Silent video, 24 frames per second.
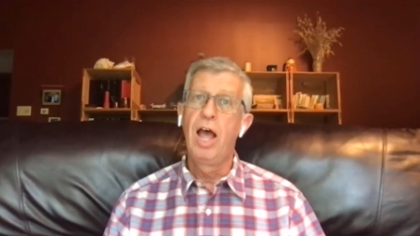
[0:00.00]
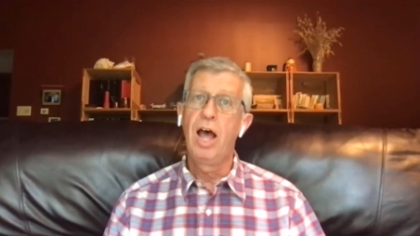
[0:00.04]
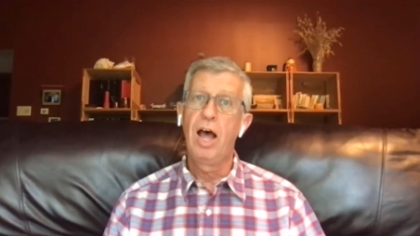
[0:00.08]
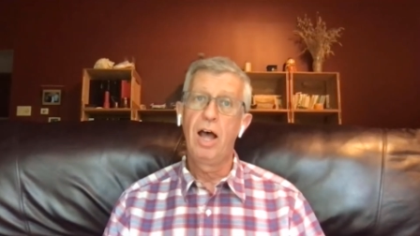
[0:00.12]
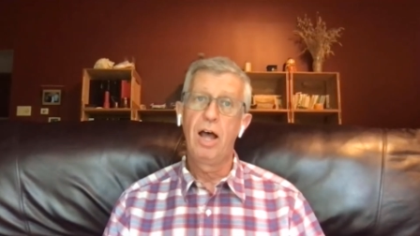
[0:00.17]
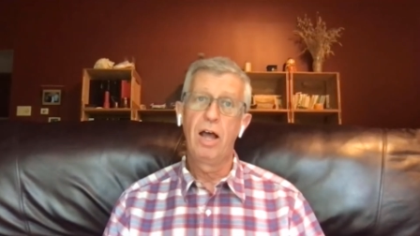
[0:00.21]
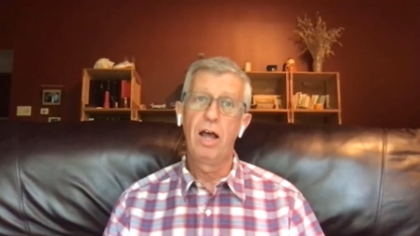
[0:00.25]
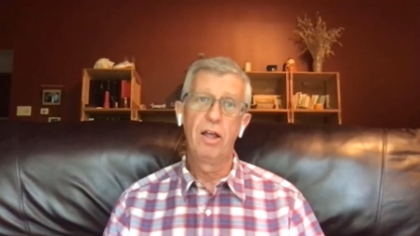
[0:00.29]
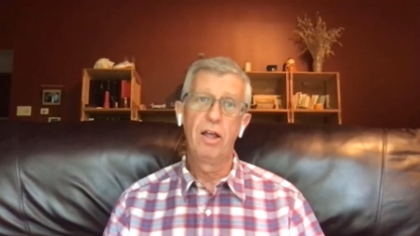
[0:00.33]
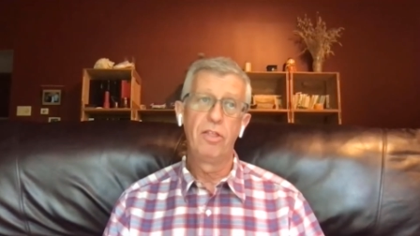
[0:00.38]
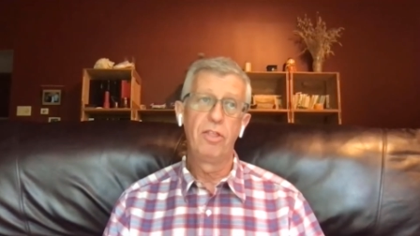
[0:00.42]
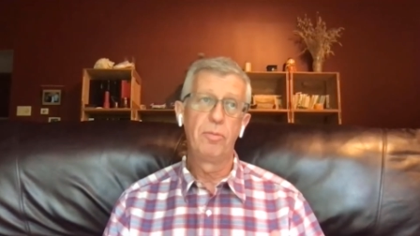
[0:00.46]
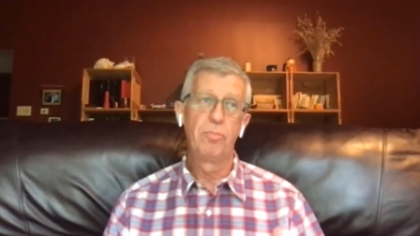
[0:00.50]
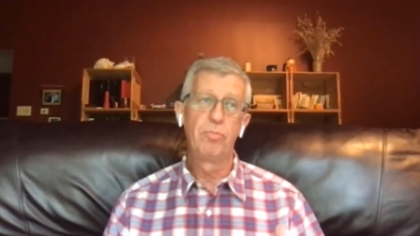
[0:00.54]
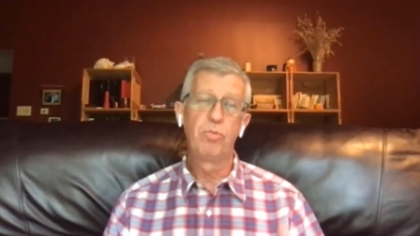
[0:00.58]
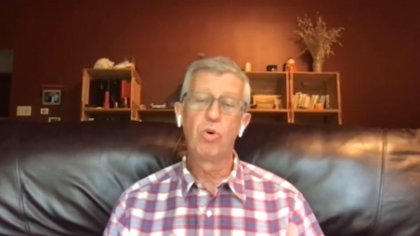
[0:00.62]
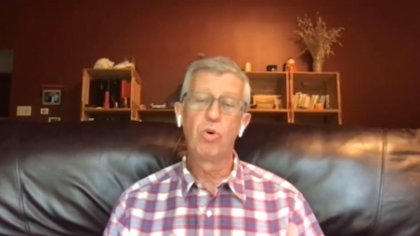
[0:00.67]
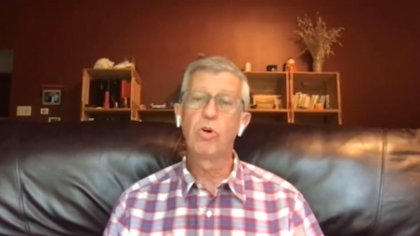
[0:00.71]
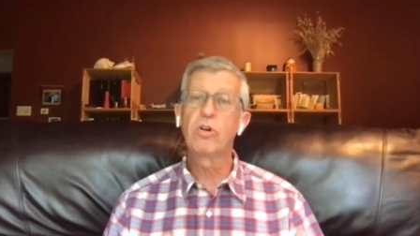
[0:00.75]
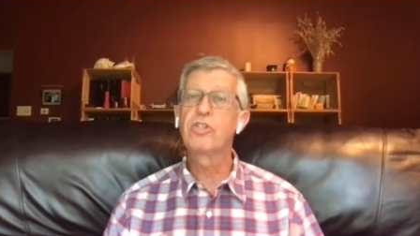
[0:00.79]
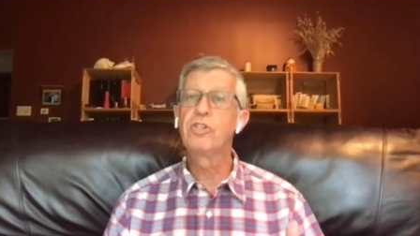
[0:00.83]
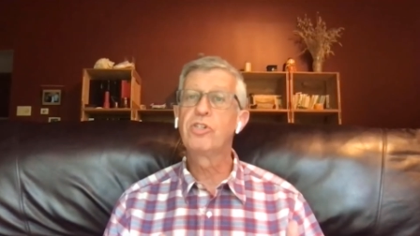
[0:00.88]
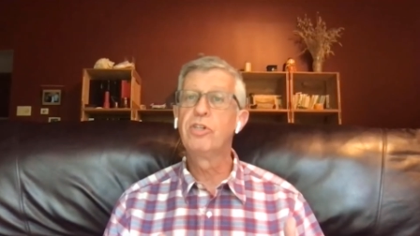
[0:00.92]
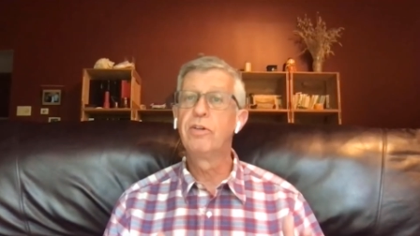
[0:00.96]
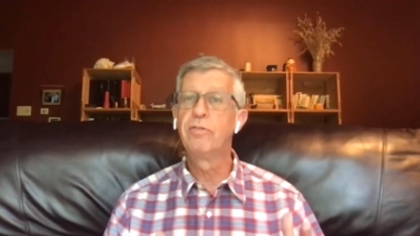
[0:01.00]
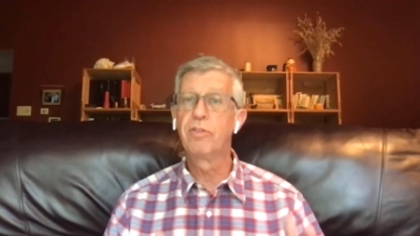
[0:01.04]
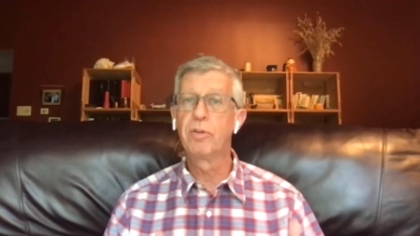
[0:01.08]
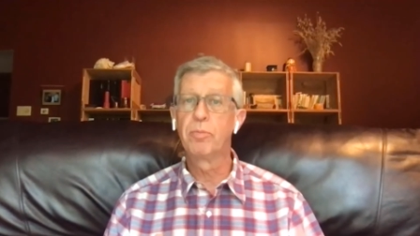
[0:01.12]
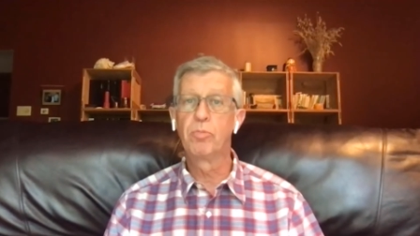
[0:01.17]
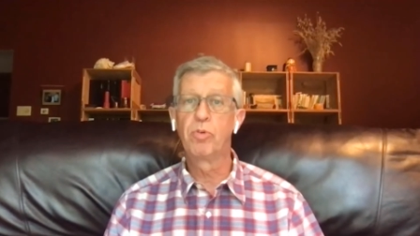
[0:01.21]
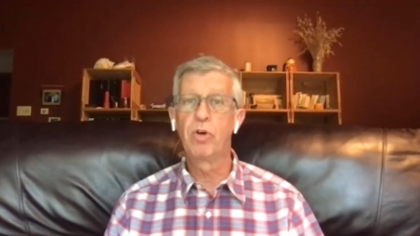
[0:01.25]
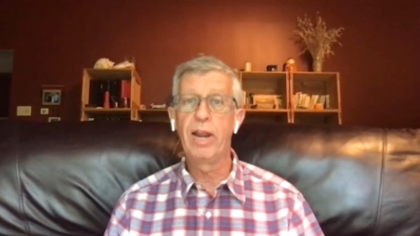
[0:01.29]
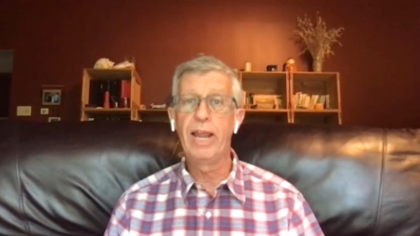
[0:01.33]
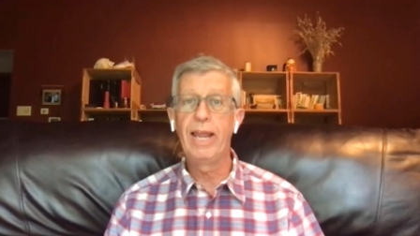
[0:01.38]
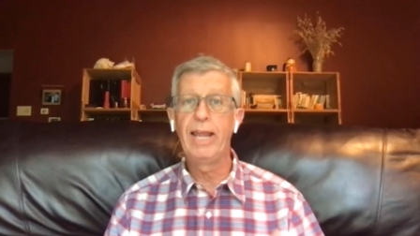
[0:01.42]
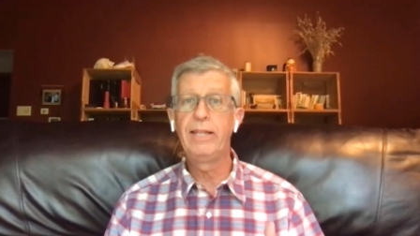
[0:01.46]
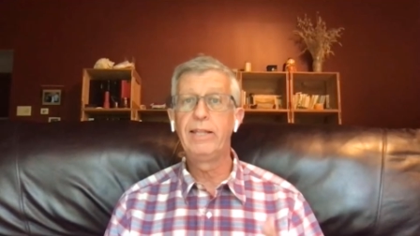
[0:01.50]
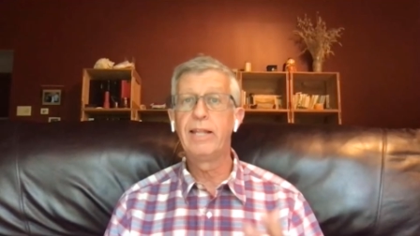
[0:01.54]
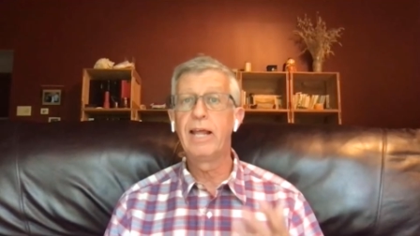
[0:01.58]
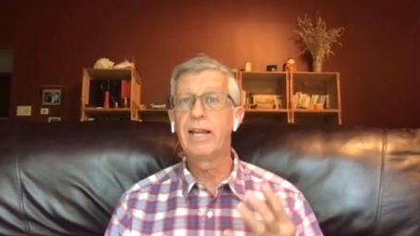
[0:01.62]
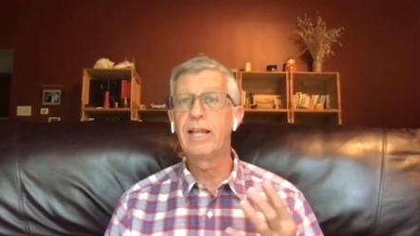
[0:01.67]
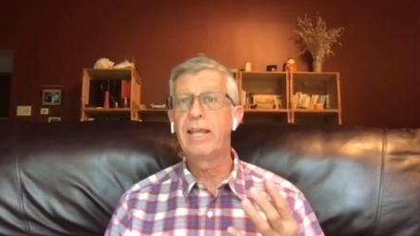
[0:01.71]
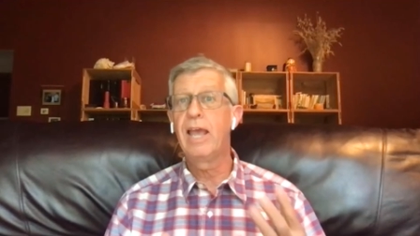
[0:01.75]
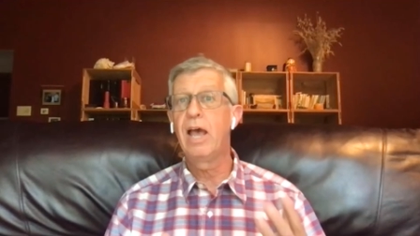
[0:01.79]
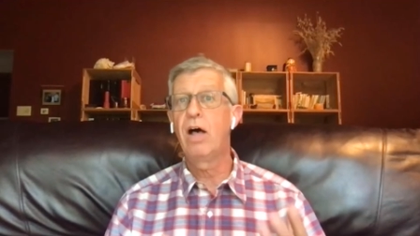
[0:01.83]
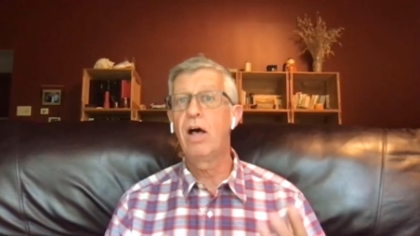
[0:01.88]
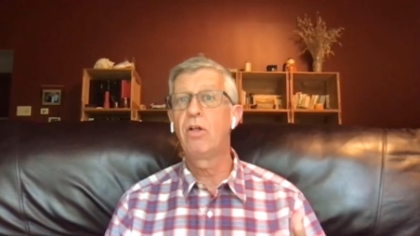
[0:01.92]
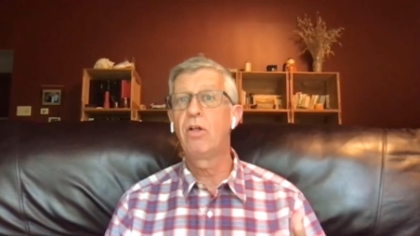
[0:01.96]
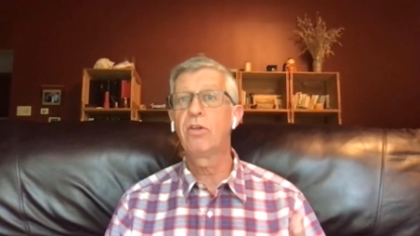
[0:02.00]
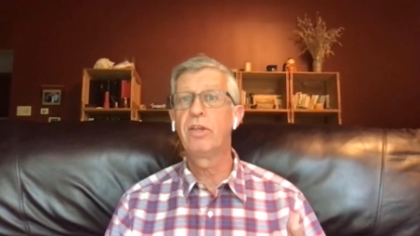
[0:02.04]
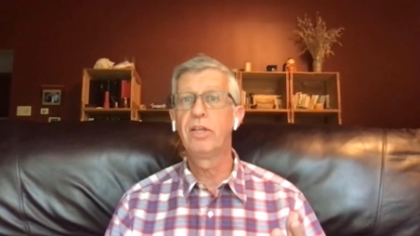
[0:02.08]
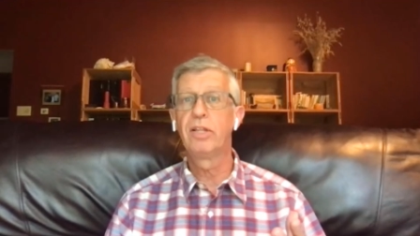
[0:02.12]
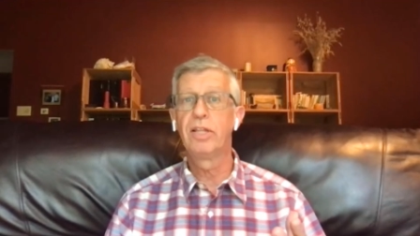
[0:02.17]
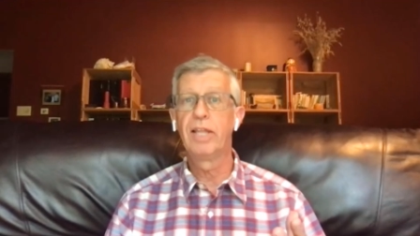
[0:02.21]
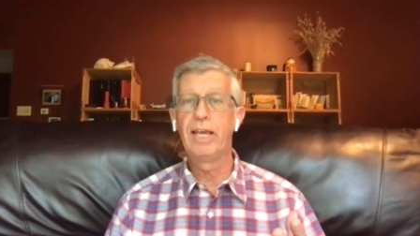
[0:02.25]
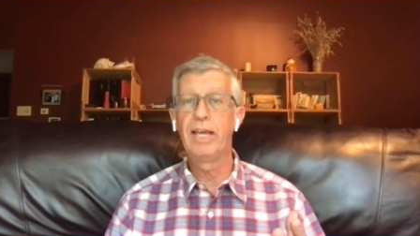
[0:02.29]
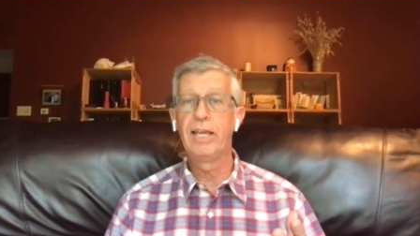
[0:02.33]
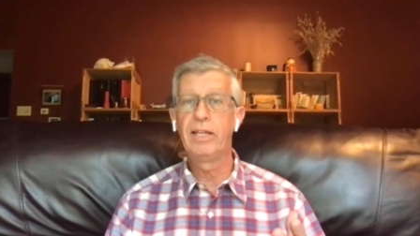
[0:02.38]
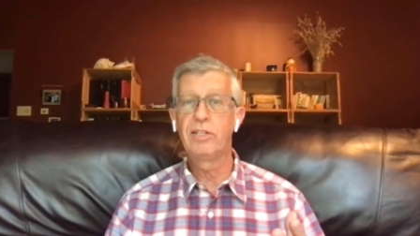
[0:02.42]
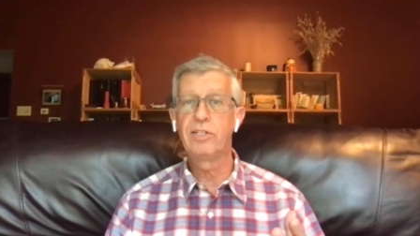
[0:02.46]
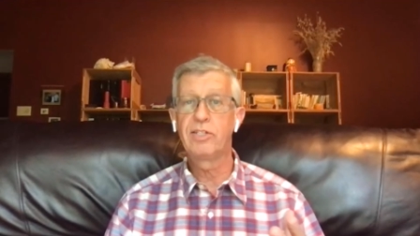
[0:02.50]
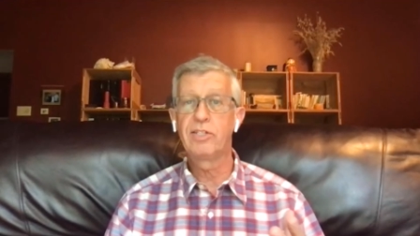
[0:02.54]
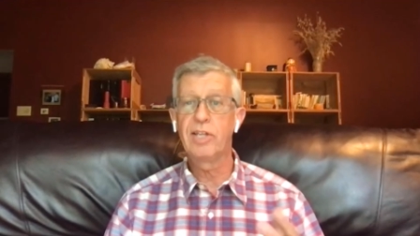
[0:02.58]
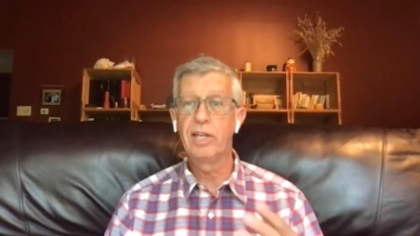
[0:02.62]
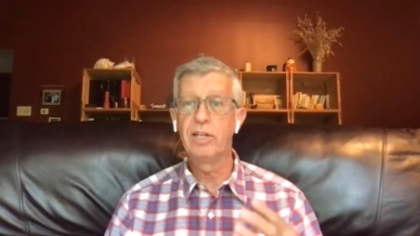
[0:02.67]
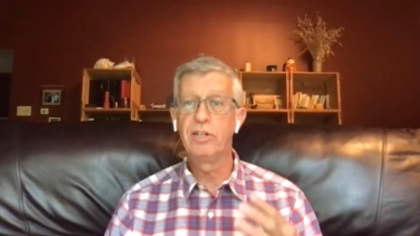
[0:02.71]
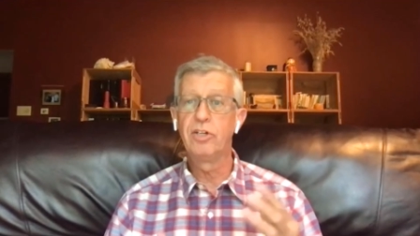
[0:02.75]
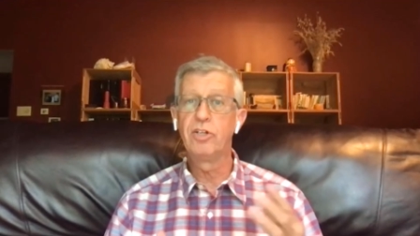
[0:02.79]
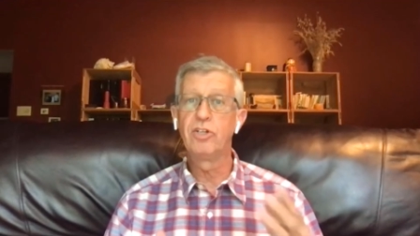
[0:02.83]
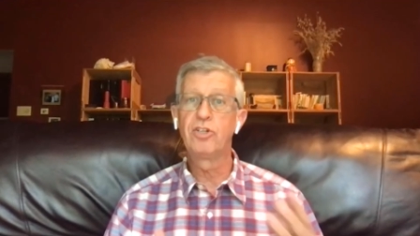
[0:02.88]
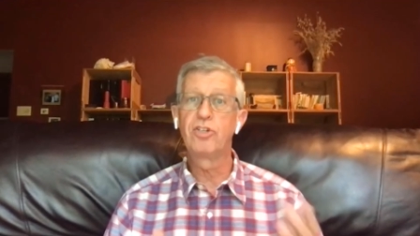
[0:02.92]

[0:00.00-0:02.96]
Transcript: uh, the portion of the brain that calculates and